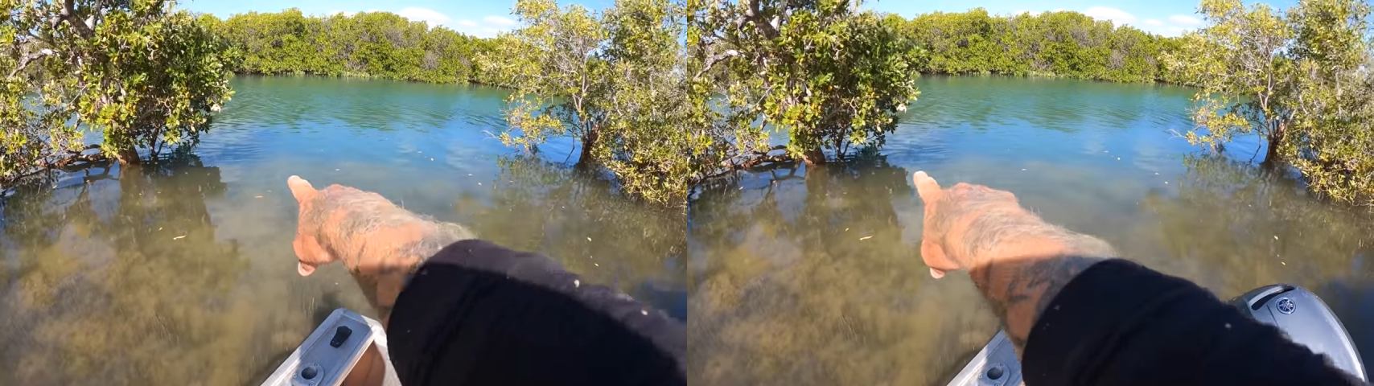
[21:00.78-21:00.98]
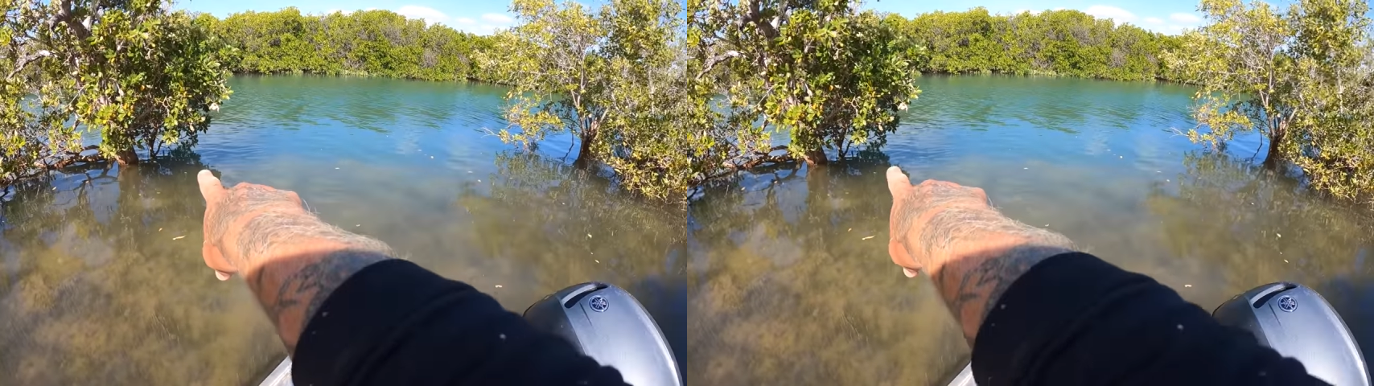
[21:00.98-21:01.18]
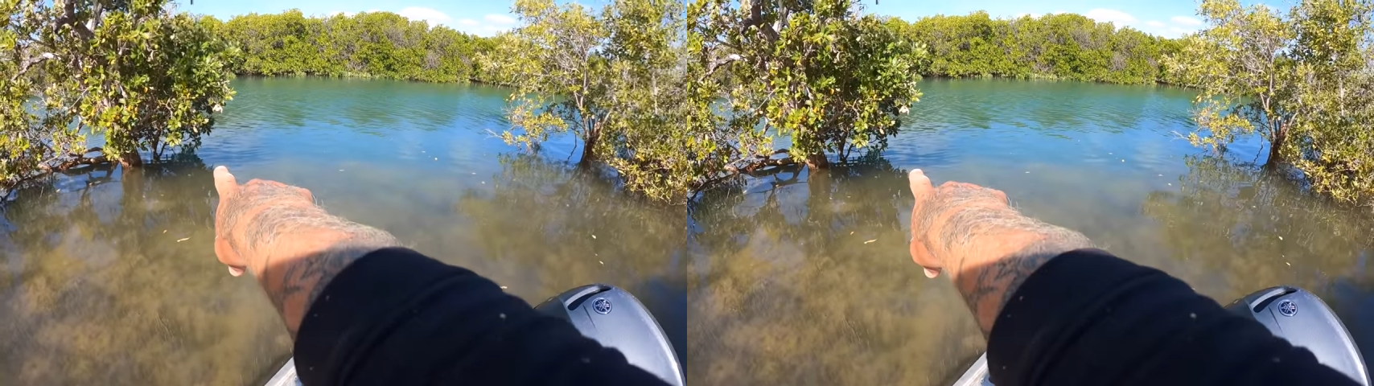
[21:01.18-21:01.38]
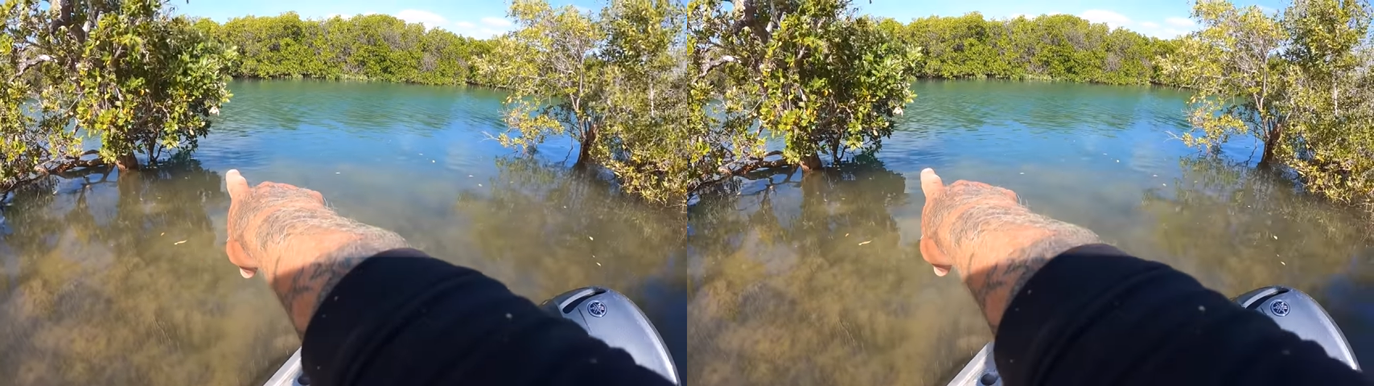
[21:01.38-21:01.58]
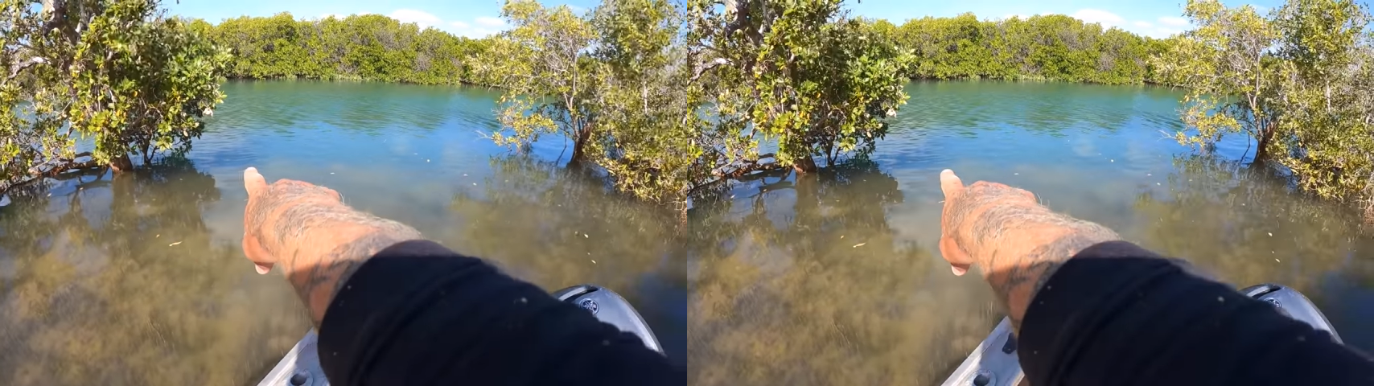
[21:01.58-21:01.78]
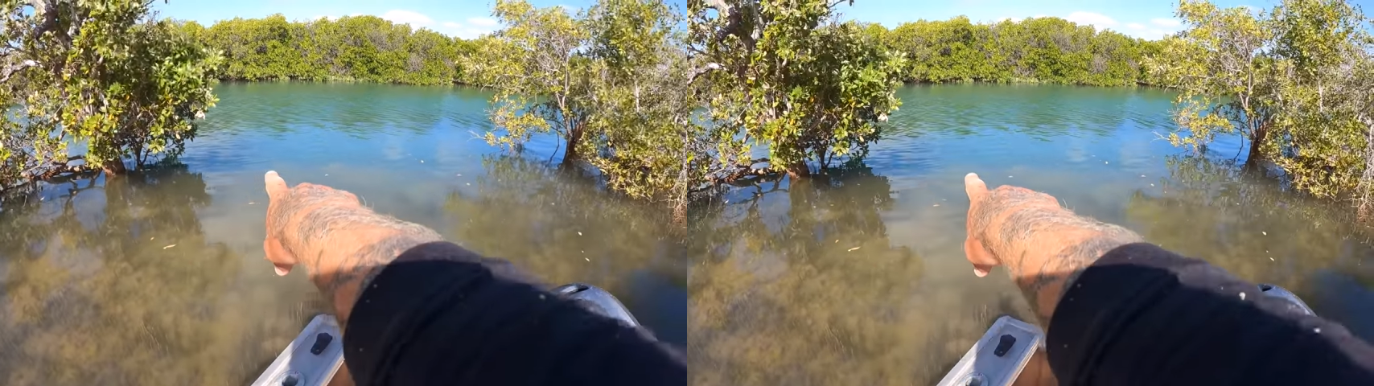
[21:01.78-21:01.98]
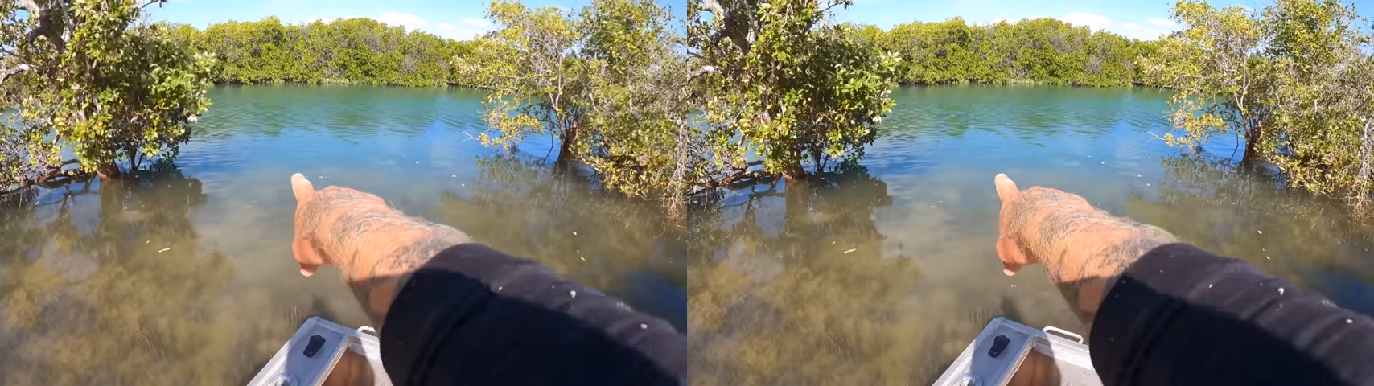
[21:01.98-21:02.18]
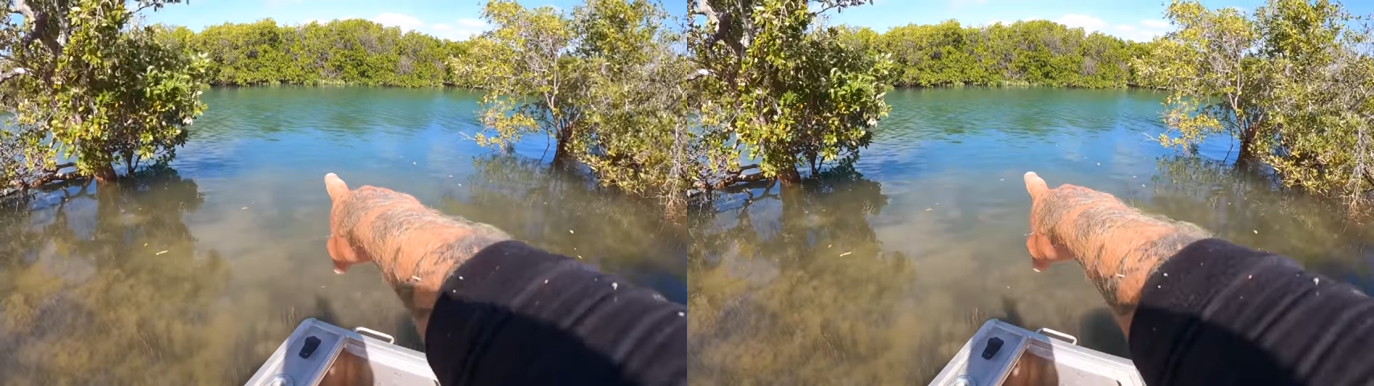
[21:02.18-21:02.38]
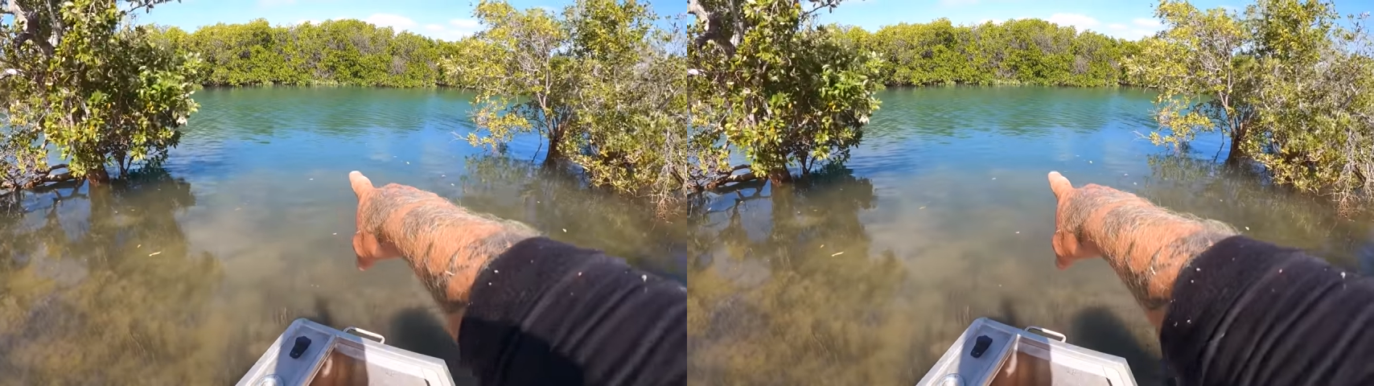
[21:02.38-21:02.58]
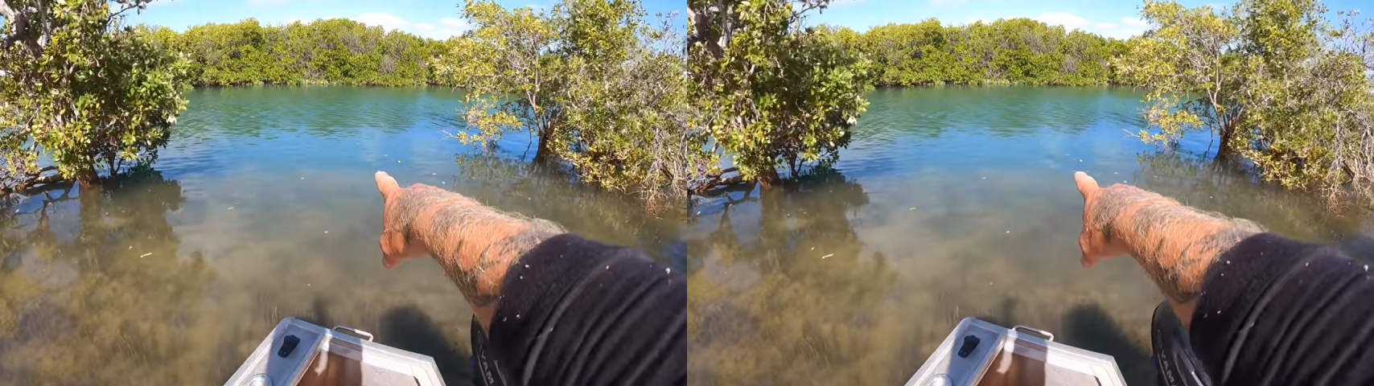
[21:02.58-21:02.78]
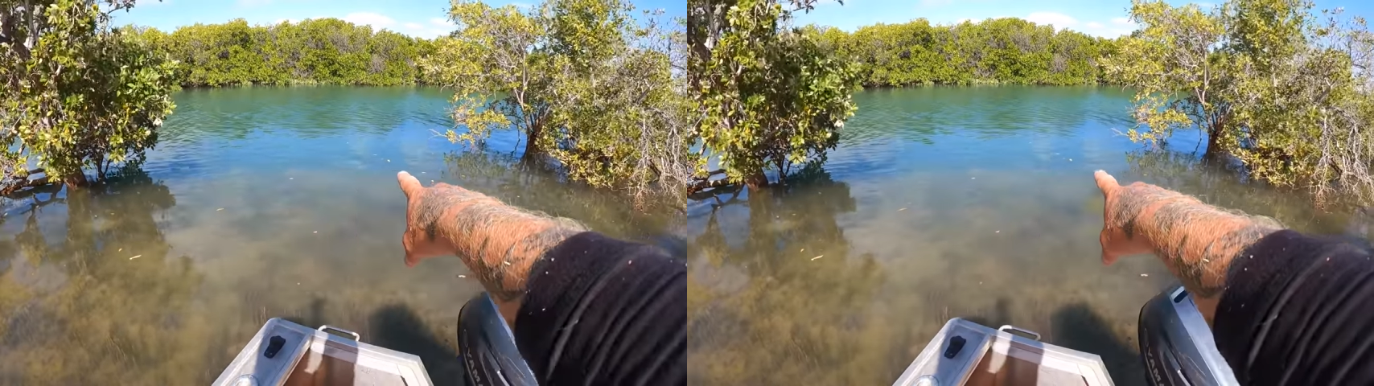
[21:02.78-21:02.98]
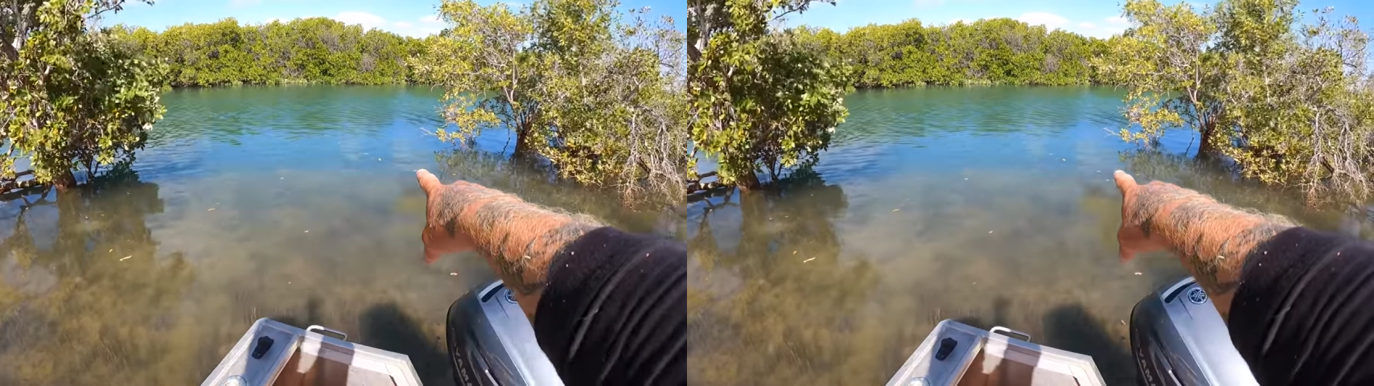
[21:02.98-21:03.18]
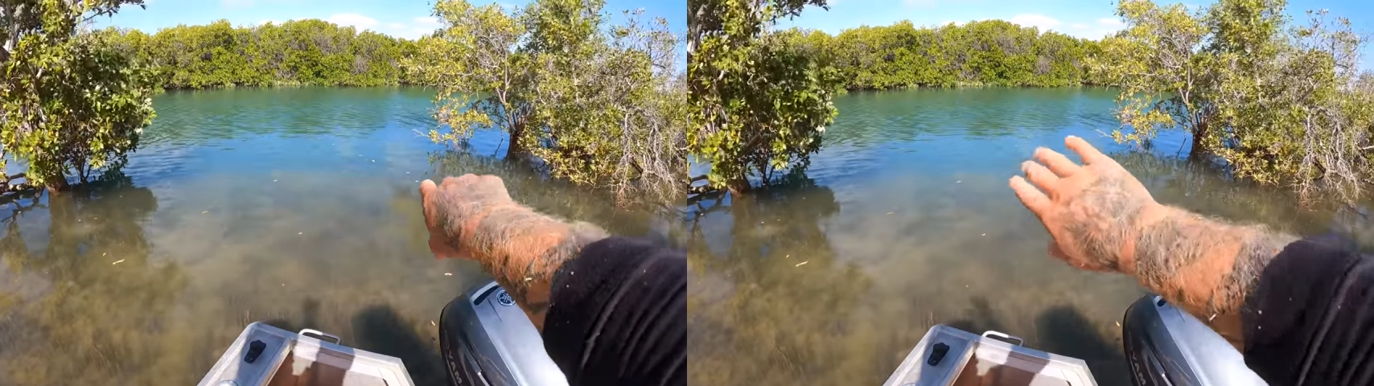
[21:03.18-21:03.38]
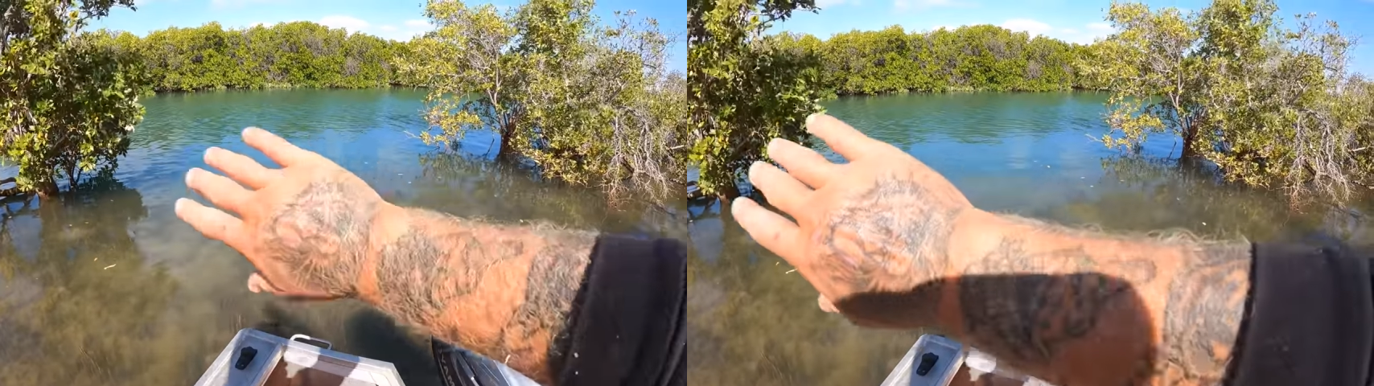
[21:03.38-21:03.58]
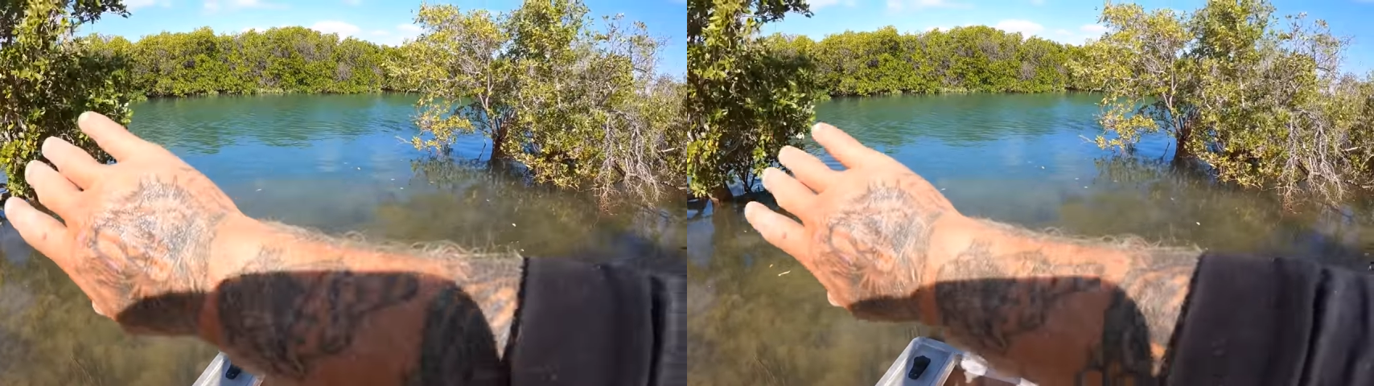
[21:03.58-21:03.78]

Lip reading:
No face is visible, so there are no lips to read.